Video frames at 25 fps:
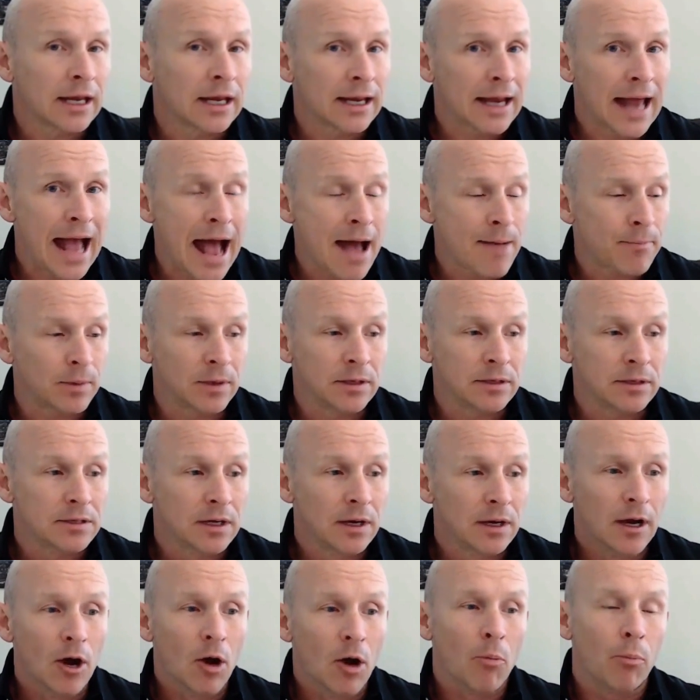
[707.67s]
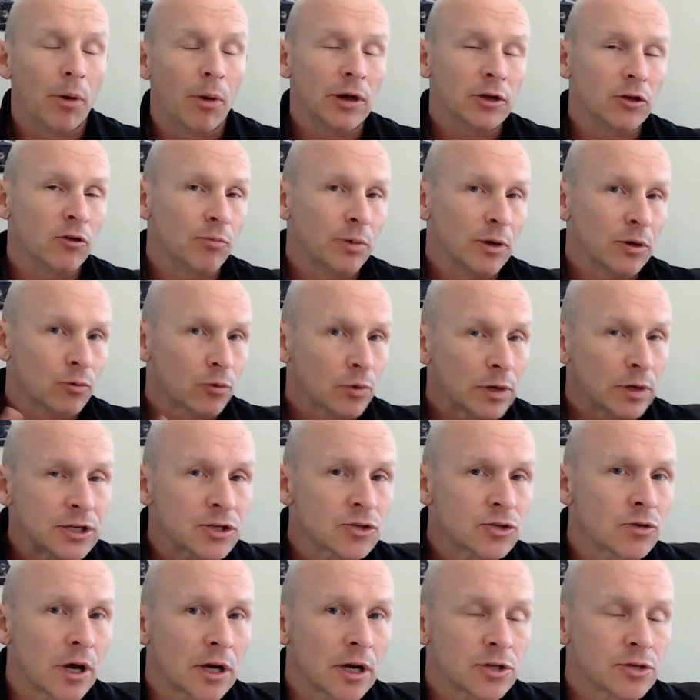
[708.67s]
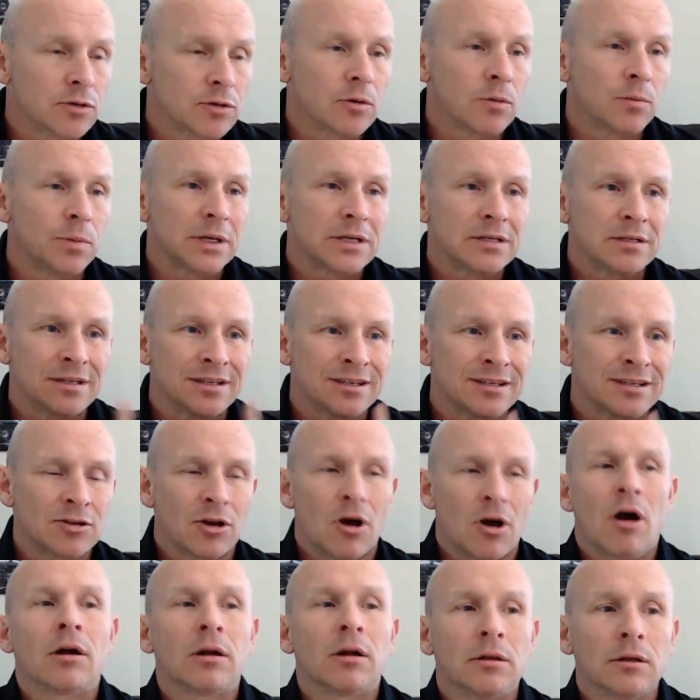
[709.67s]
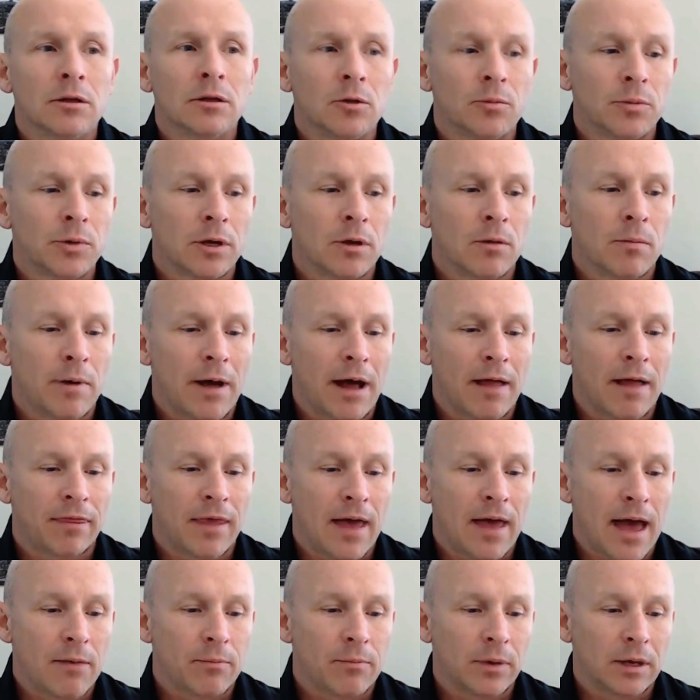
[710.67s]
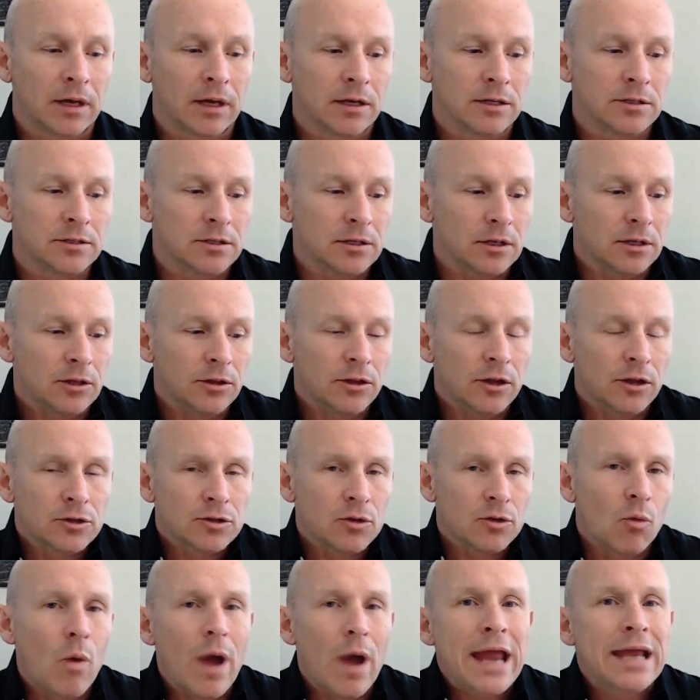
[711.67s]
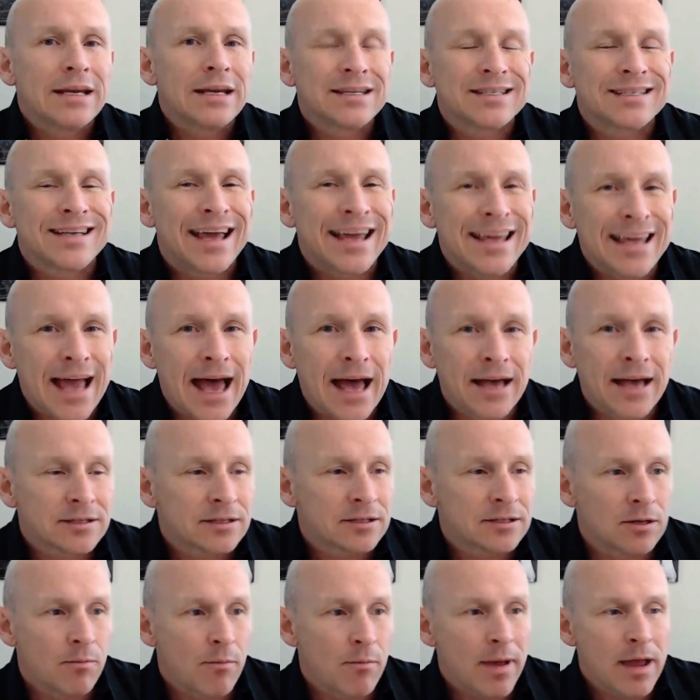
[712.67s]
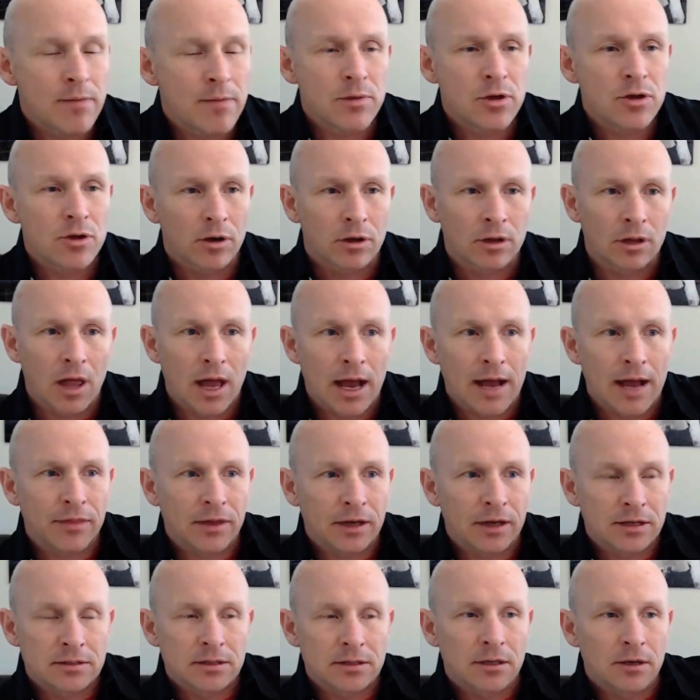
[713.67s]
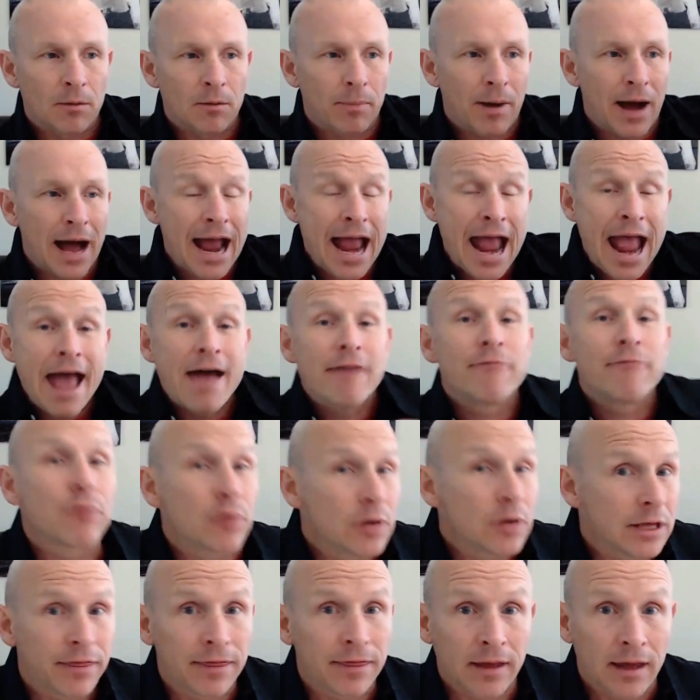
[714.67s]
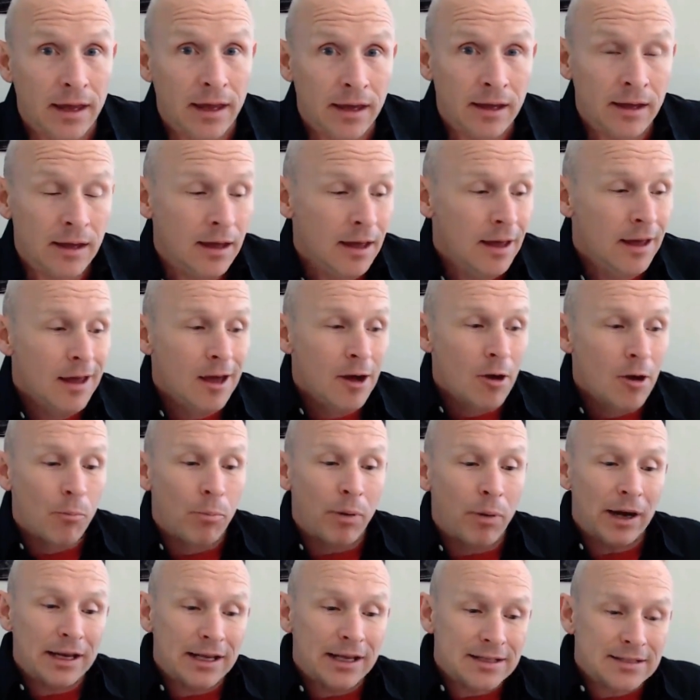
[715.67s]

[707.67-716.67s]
and it happens. But you've been restructuring your business. Talk a little bit about that, because there's a way to say yes to maybe your client that isn't going to buy everything, but